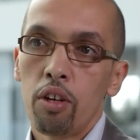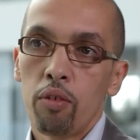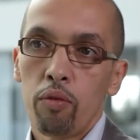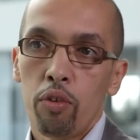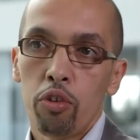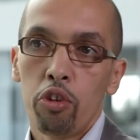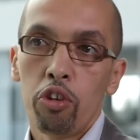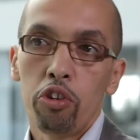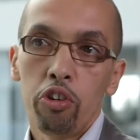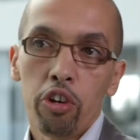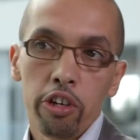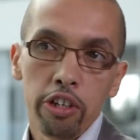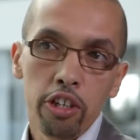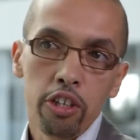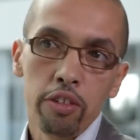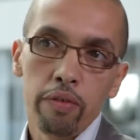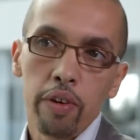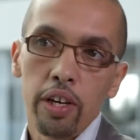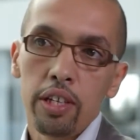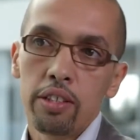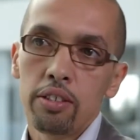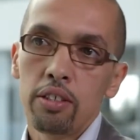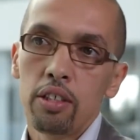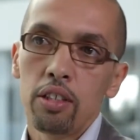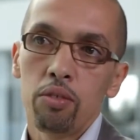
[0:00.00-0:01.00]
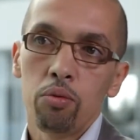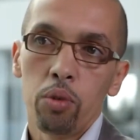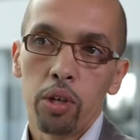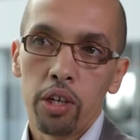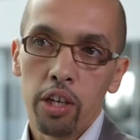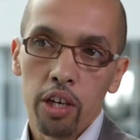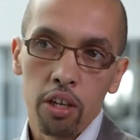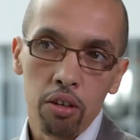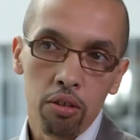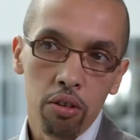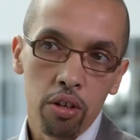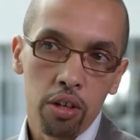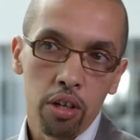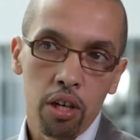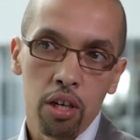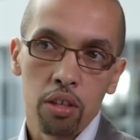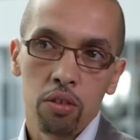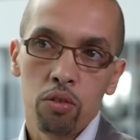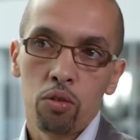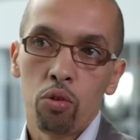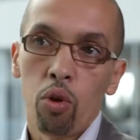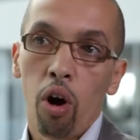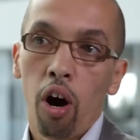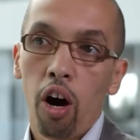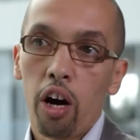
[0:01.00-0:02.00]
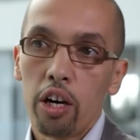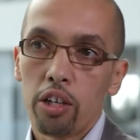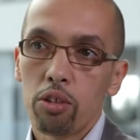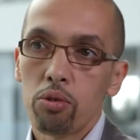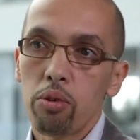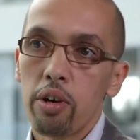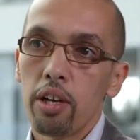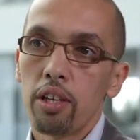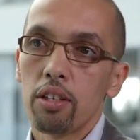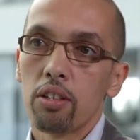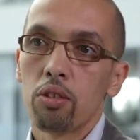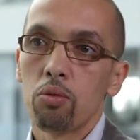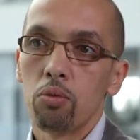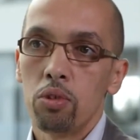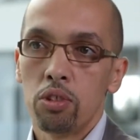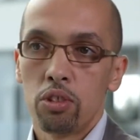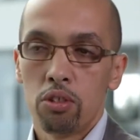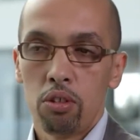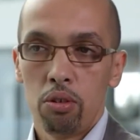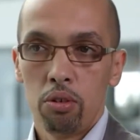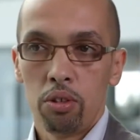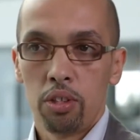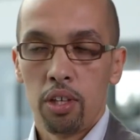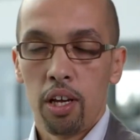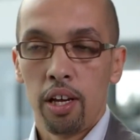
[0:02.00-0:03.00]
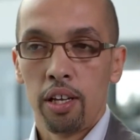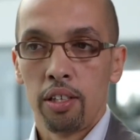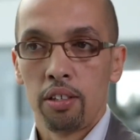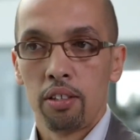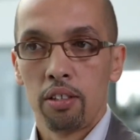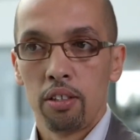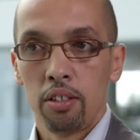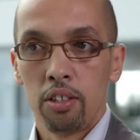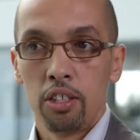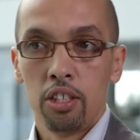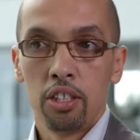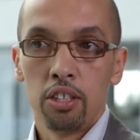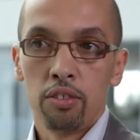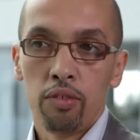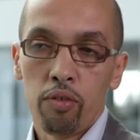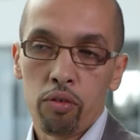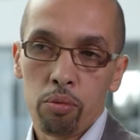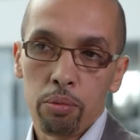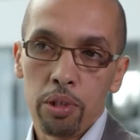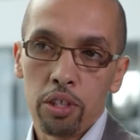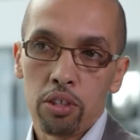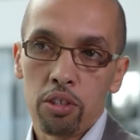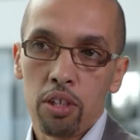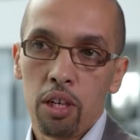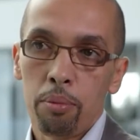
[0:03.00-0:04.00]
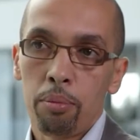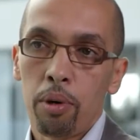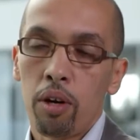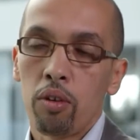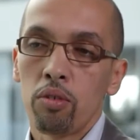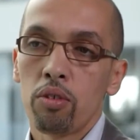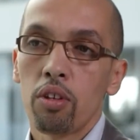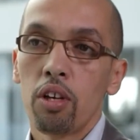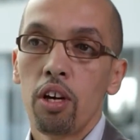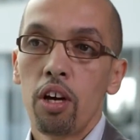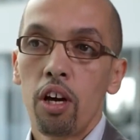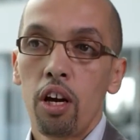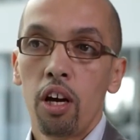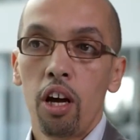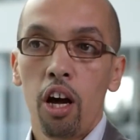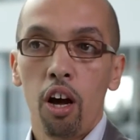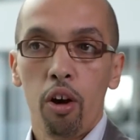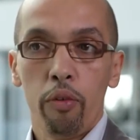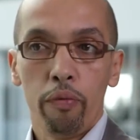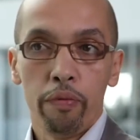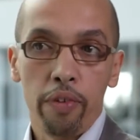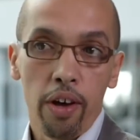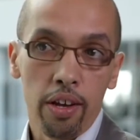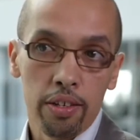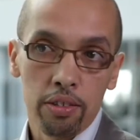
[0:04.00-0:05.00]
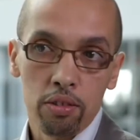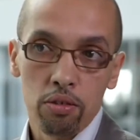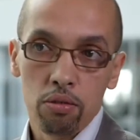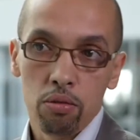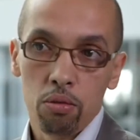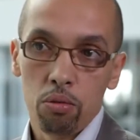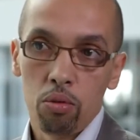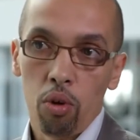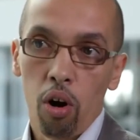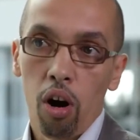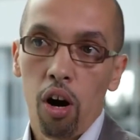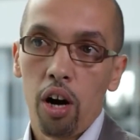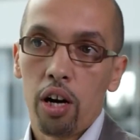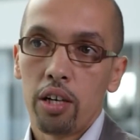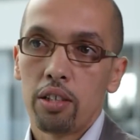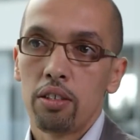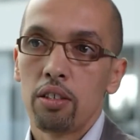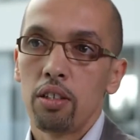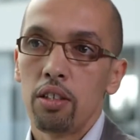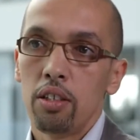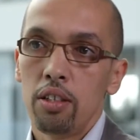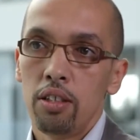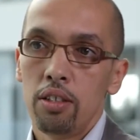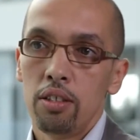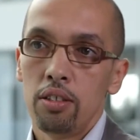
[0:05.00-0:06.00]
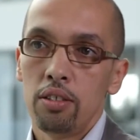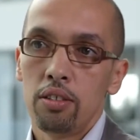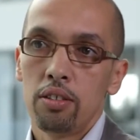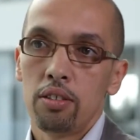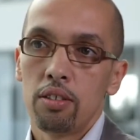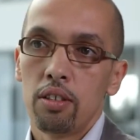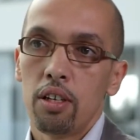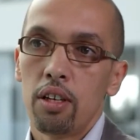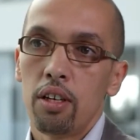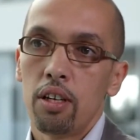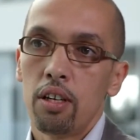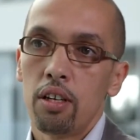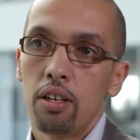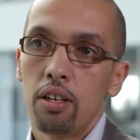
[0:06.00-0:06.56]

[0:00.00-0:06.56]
For the non-invasive, we can look at the heart rate, which gives information about how fast the heart is